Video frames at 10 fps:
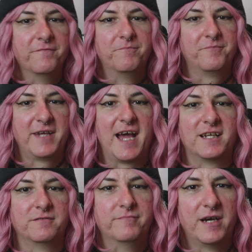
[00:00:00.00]
of
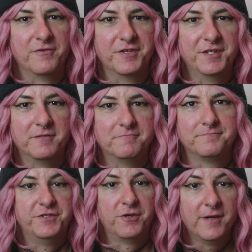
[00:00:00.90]
cat and mouse.
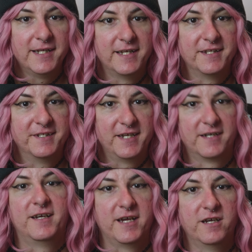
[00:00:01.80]
During this
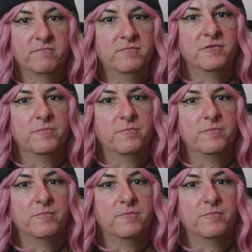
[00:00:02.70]
sick game,